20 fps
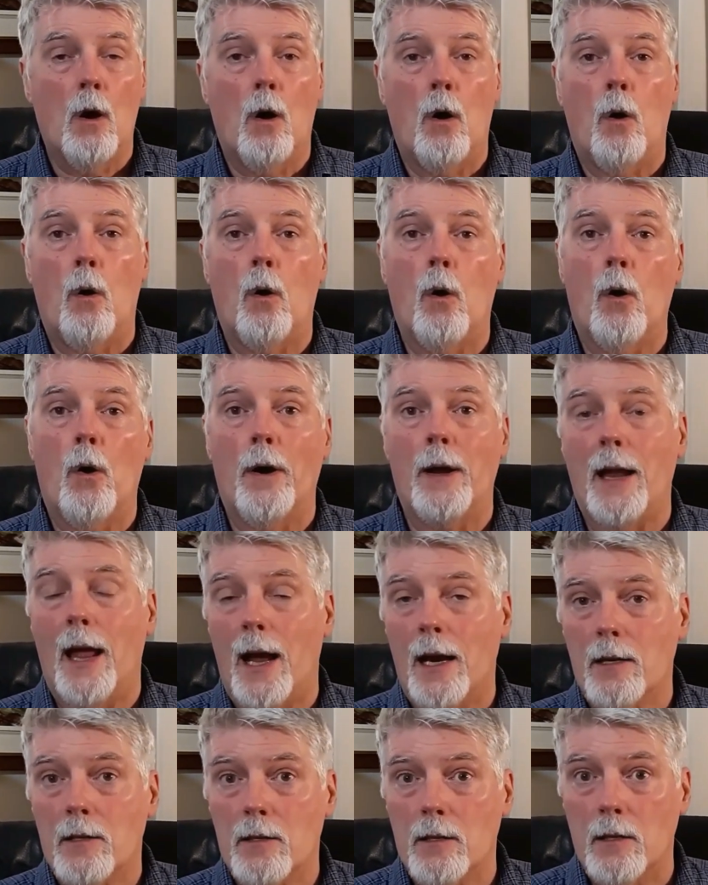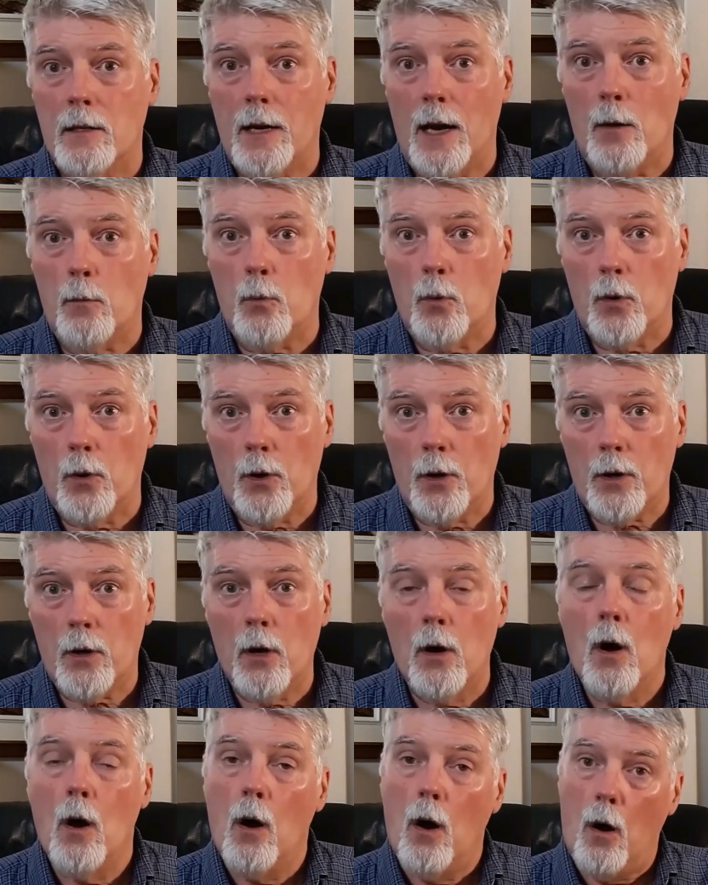or an accident at work,
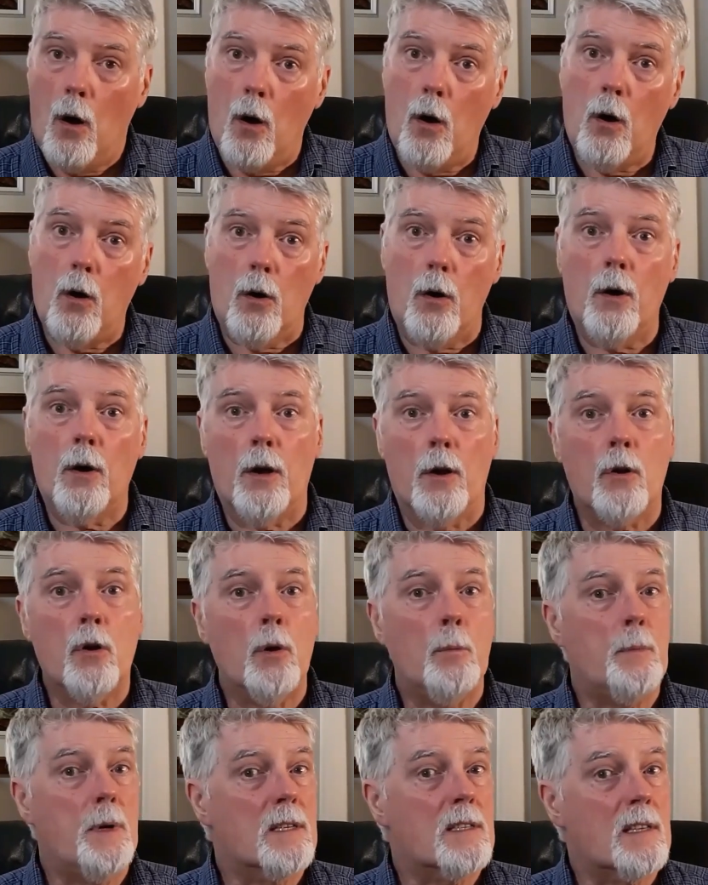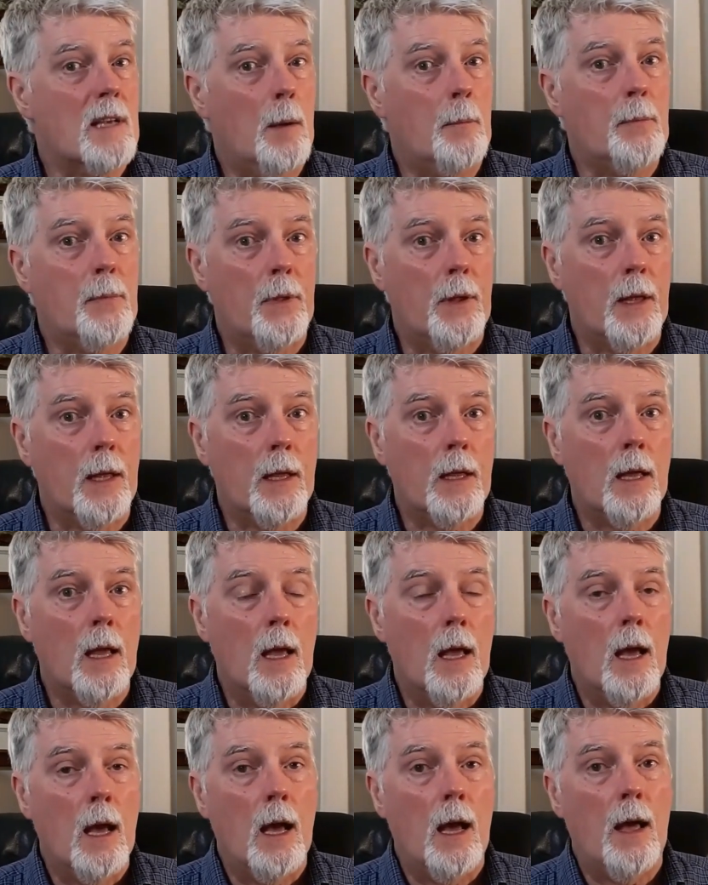or it could be something
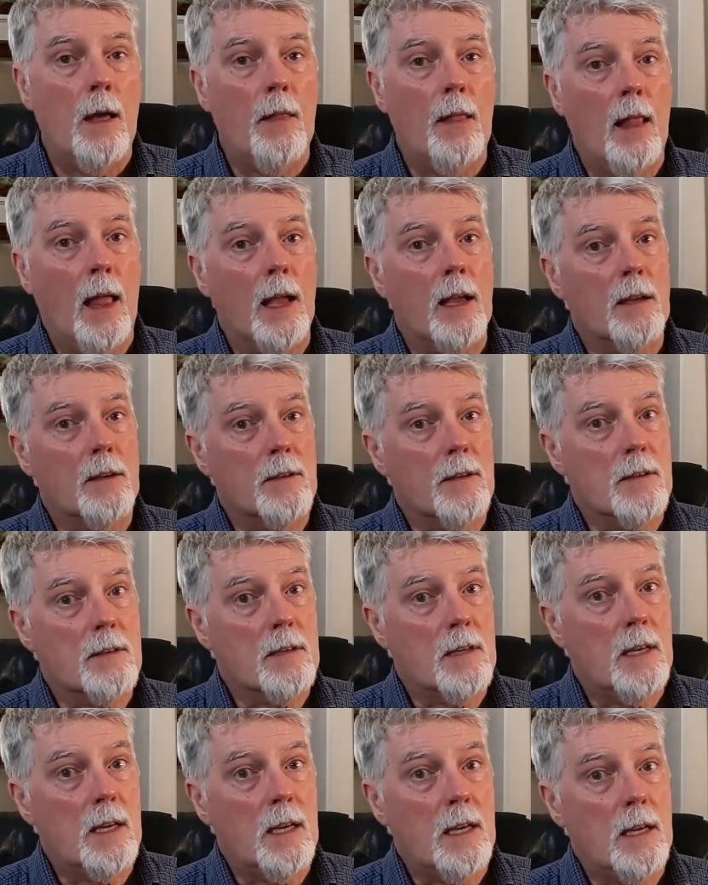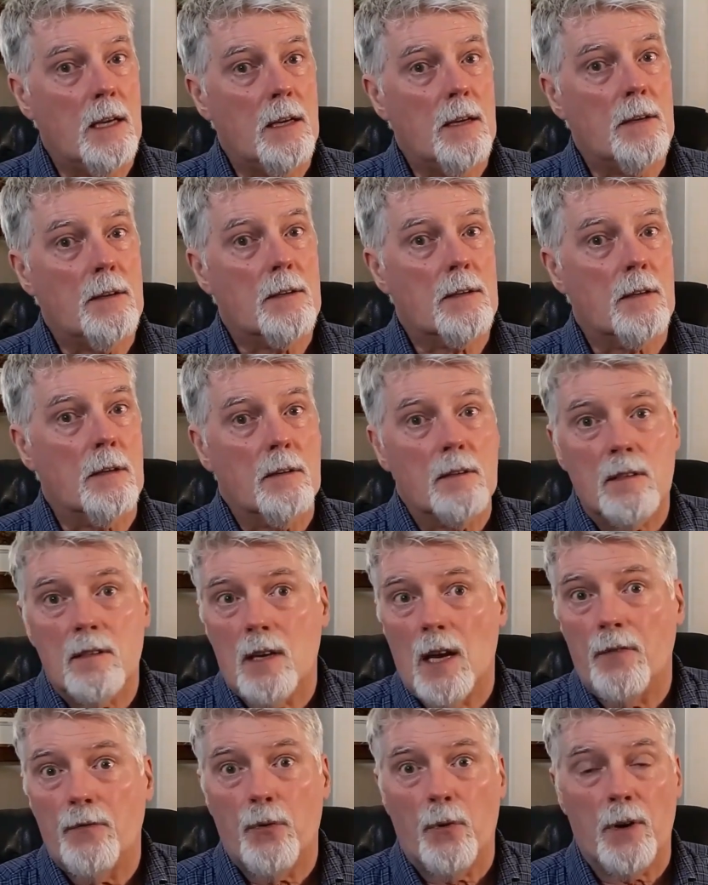like a disease,
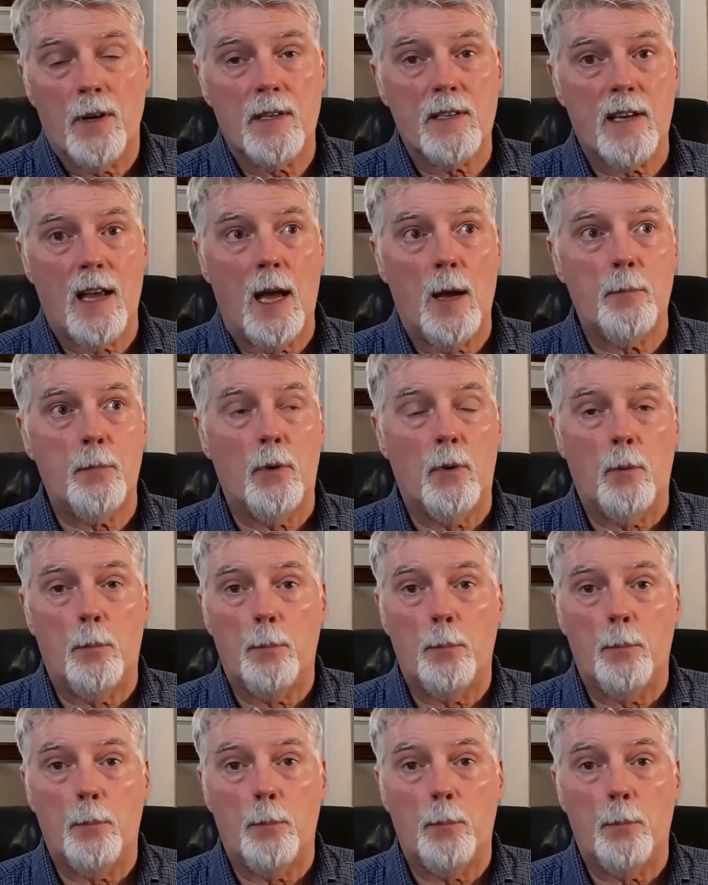say for example